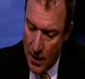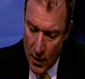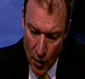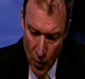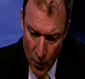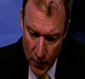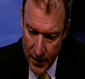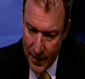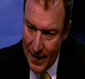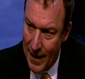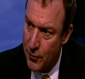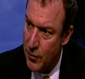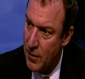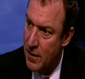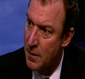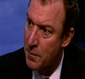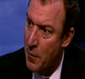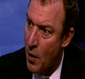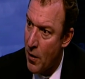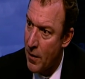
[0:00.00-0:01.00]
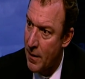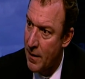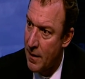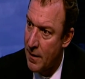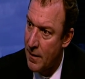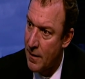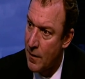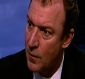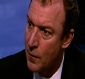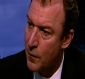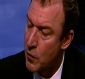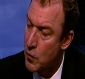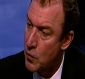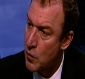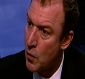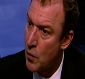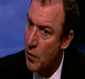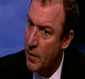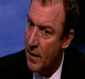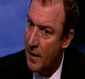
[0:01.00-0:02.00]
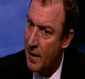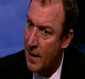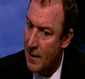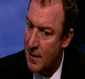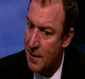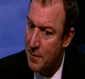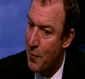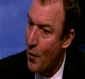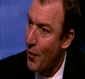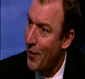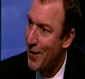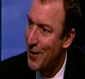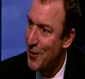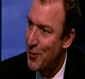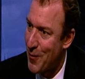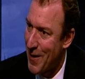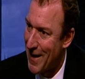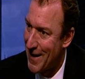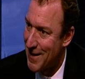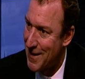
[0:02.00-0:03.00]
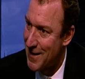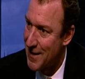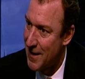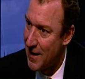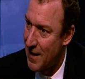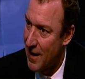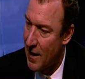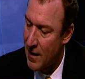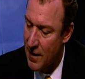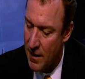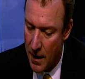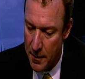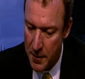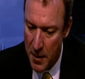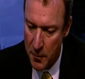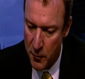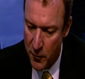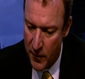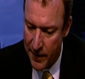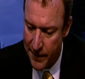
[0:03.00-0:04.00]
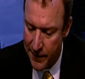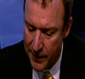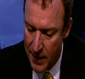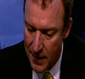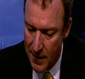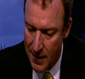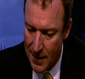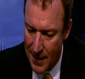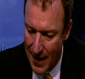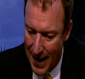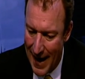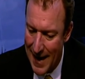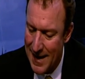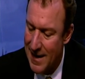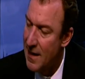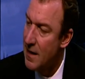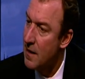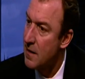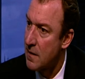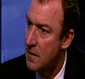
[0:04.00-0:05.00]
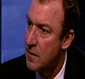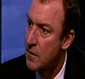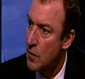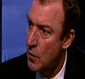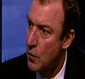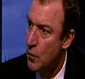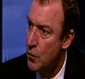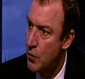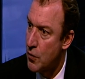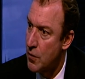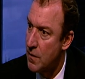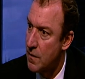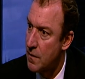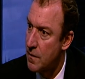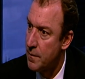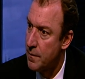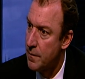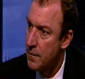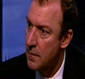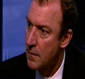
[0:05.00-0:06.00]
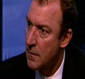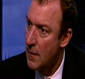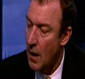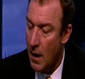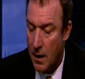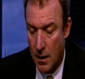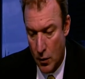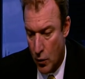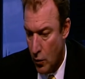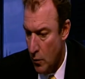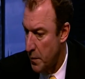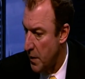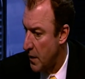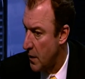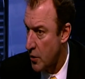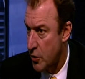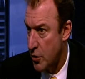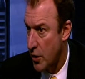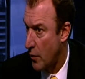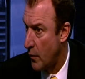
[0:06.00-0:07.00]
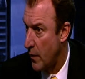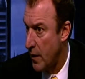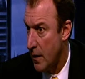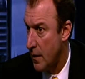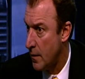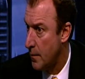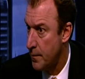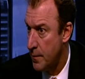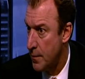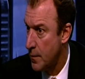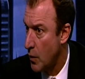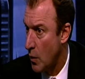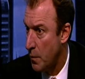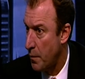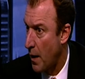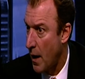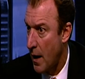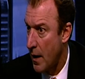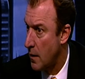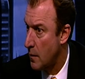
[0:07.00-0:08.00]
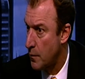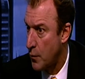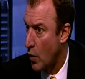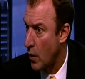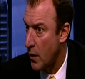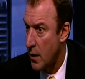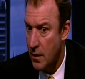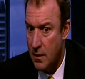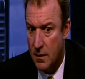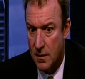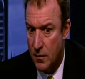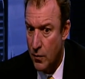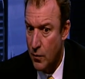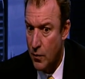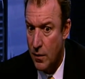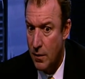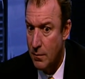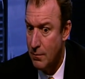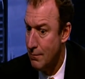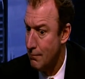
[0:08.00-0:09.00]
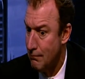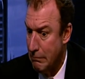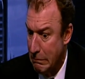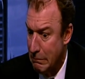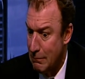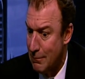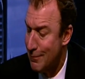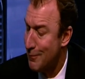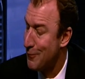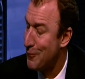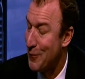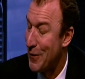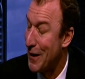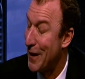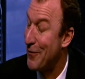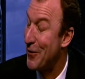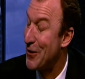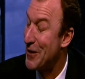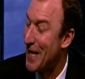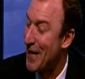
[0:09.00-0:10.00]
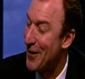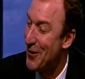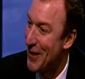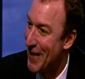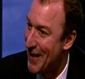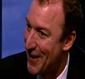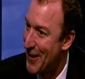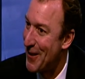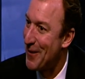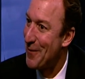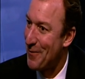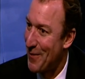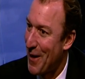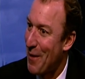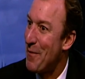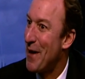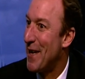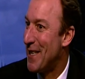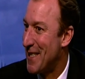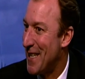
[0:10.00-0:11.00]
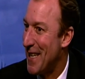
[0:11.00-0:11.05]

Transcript: looking out in the market and also looking at market trends and come up with ideas and solutions. And it could be a Sharia compliant product or whatever is out there that makes